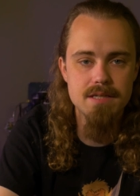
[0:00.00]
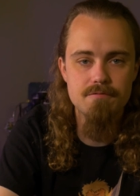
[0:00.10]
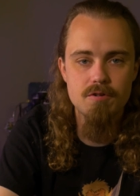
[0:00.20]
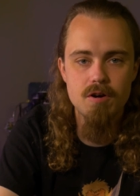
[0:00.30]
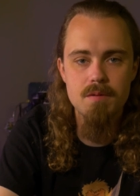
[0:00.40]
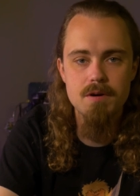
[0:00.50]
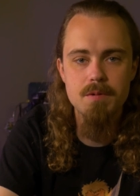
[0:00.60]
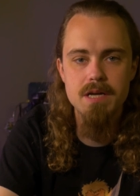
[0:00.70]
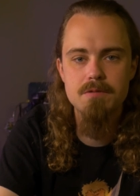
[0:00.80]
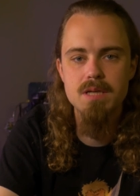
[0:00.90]
and for armor,
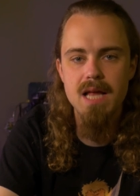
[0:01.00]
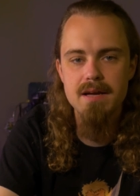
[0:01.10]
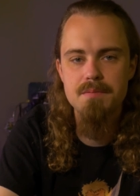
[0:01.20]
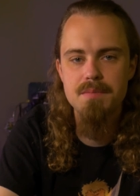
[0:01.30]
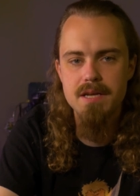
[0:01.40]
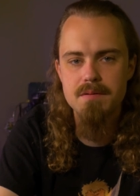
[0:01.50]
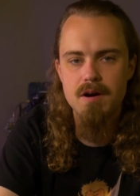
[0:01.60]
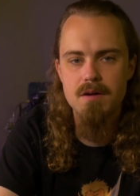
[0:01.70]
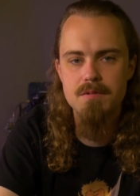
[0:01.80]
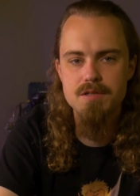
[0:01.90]
we can rely on medium
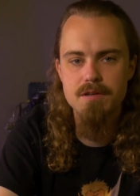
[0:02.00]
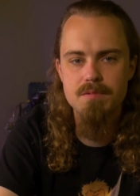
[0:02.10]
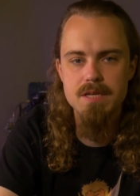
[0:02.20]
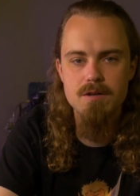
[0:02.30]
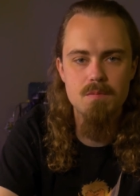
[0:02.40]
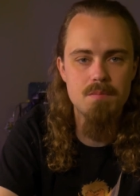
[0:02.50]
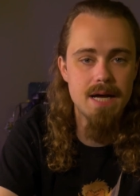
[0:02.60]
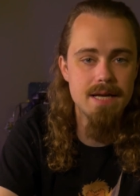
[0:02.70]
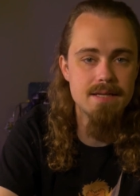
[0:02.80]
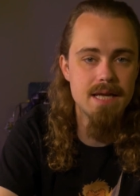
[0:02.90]
armors if we don't
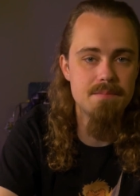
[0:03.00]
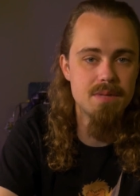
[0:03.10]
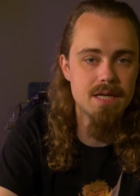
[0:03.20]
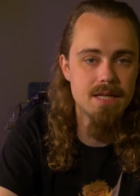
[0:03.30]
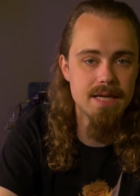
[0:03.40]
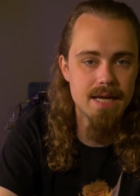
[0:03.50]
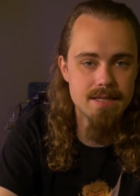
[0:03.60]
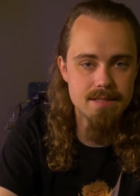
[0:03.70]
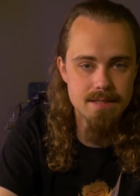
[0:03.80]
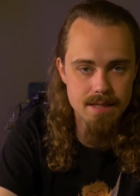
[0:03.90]
mind a middling
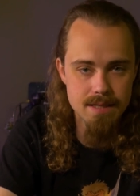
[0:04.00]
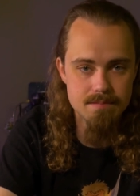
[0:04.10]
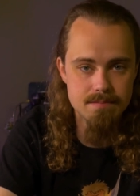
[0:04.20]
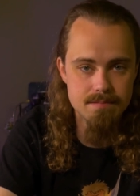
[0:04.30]
AC.